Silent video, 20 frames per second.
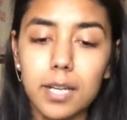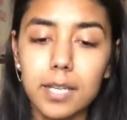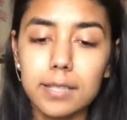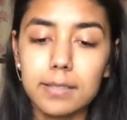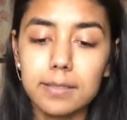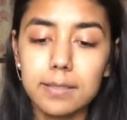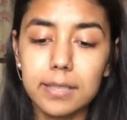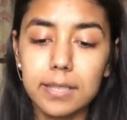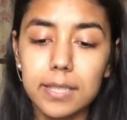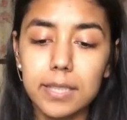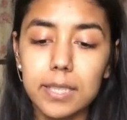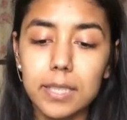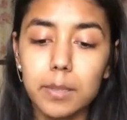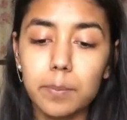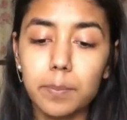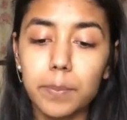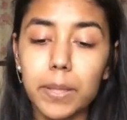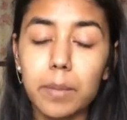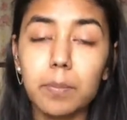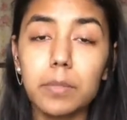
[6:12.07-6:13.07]
the
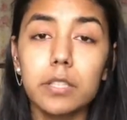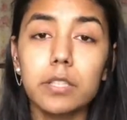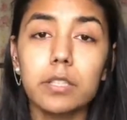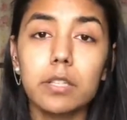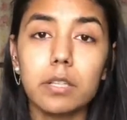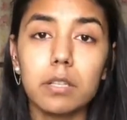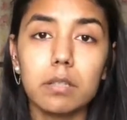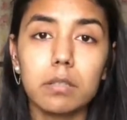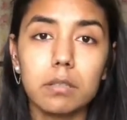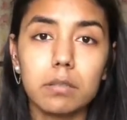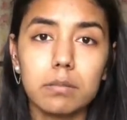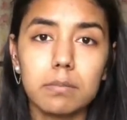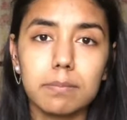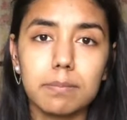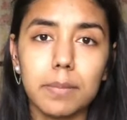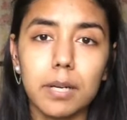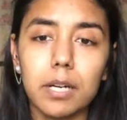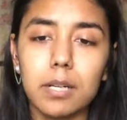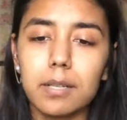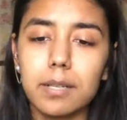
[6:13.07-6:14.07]
payment
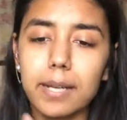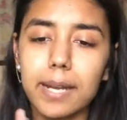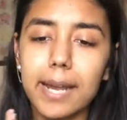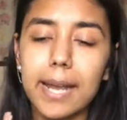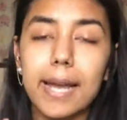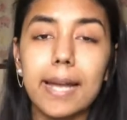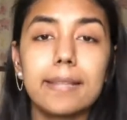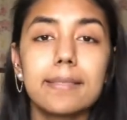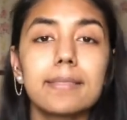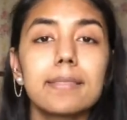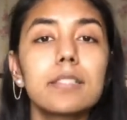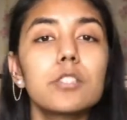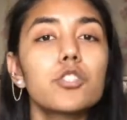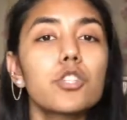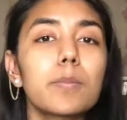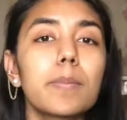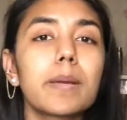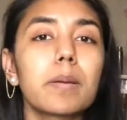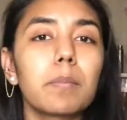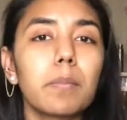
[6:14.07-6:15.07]
part, and the
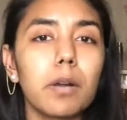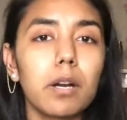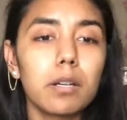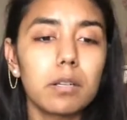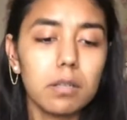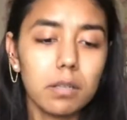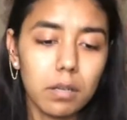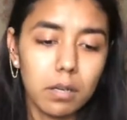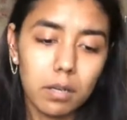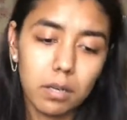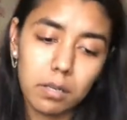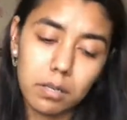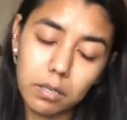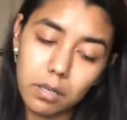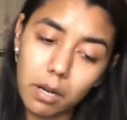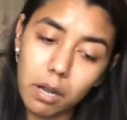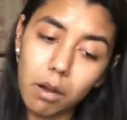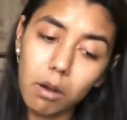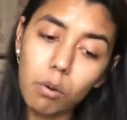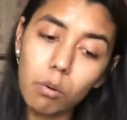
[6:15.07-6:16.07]
shipping part.
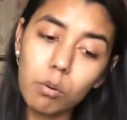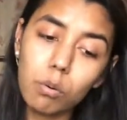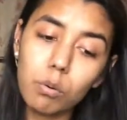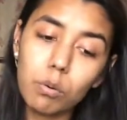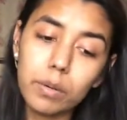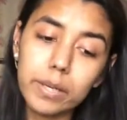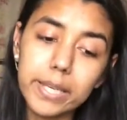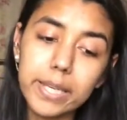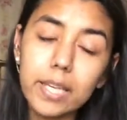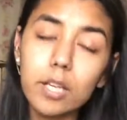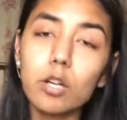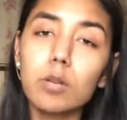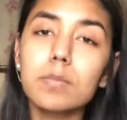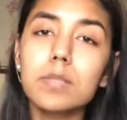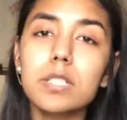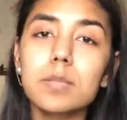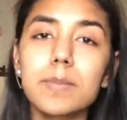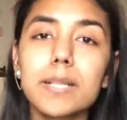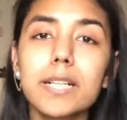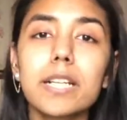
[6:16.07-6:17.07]
Now,
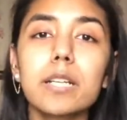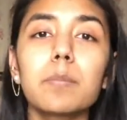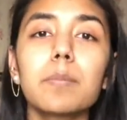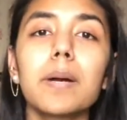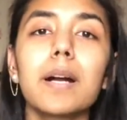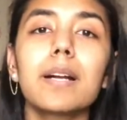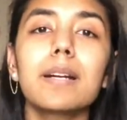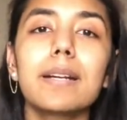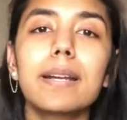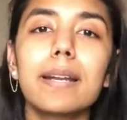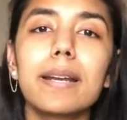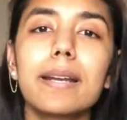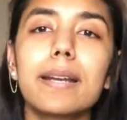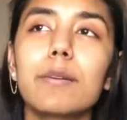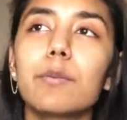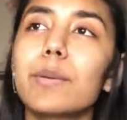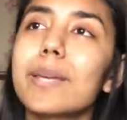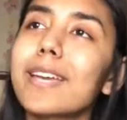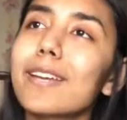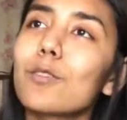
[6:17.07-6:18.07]
e-commerce building part,
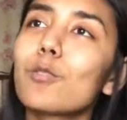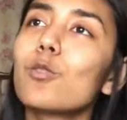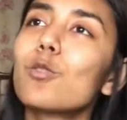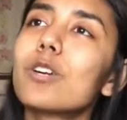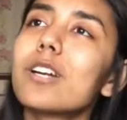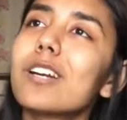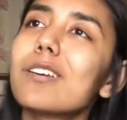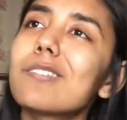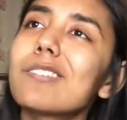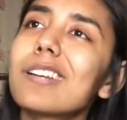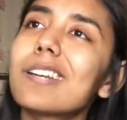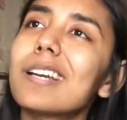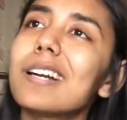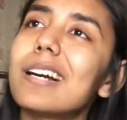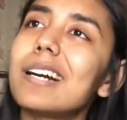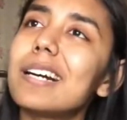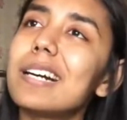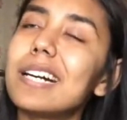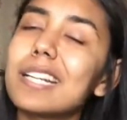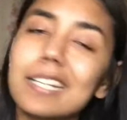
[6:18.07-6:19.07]
we can go down
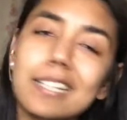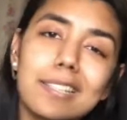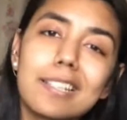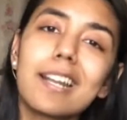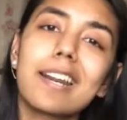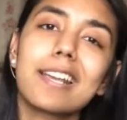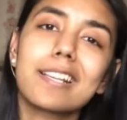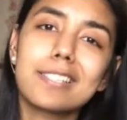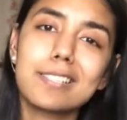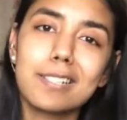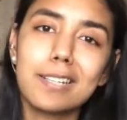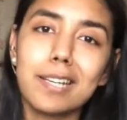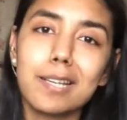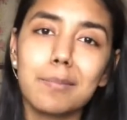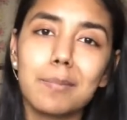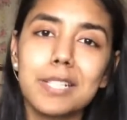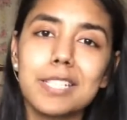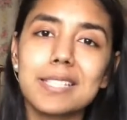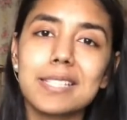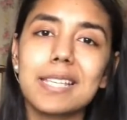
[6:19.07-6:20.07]
another extreme
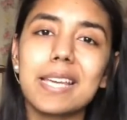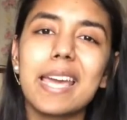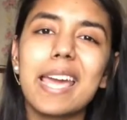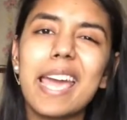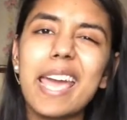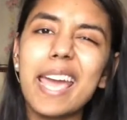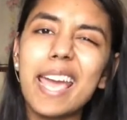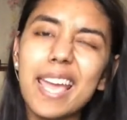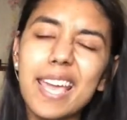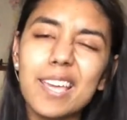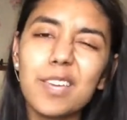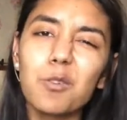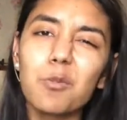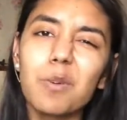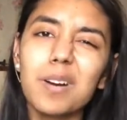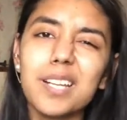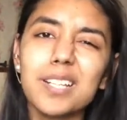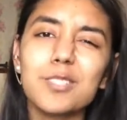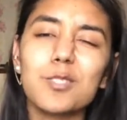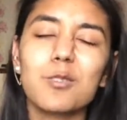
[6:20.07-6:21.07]
and say, hey, you
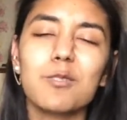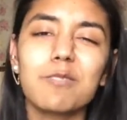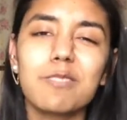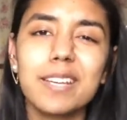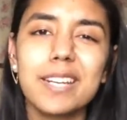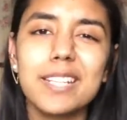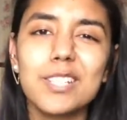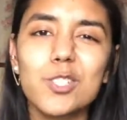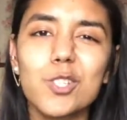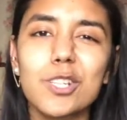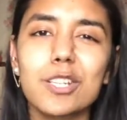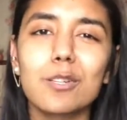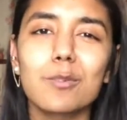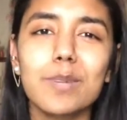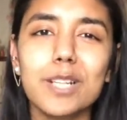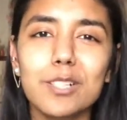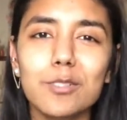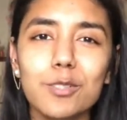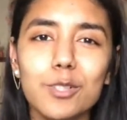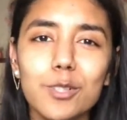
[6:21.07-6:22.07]
are a software engineer,
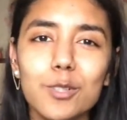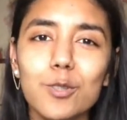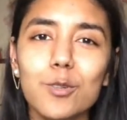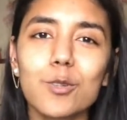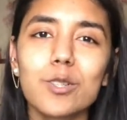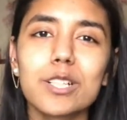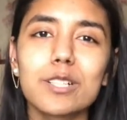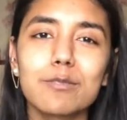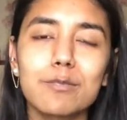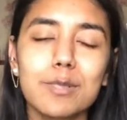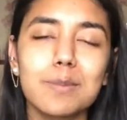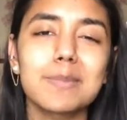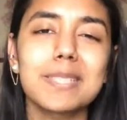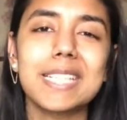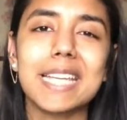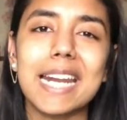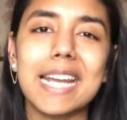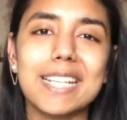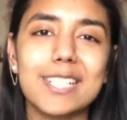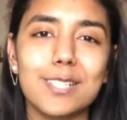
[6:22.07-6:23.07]
why don't you code it from
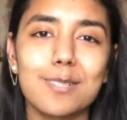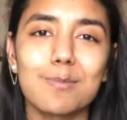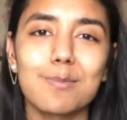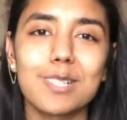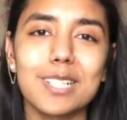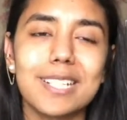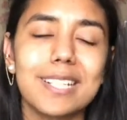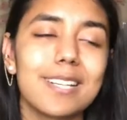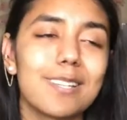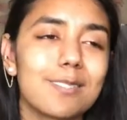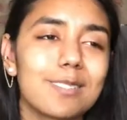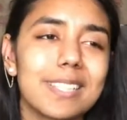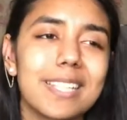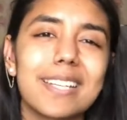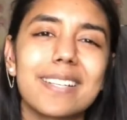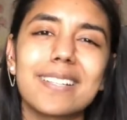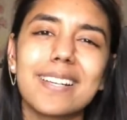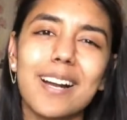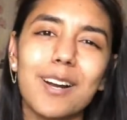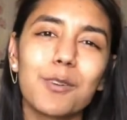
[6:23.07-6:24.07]
scratch and put it out
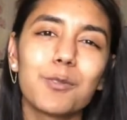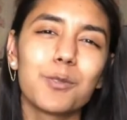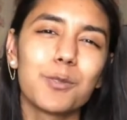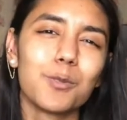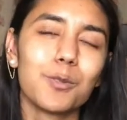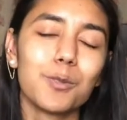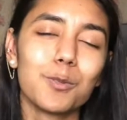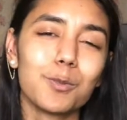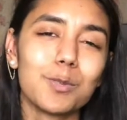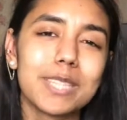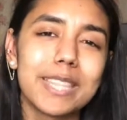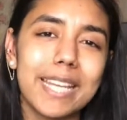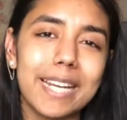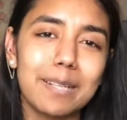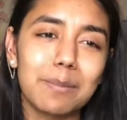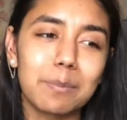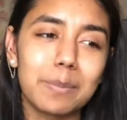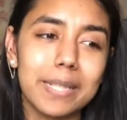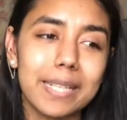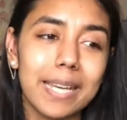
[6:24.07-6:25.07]
there? How cool would
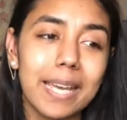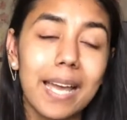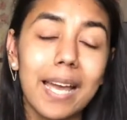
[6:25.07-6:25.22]
that be?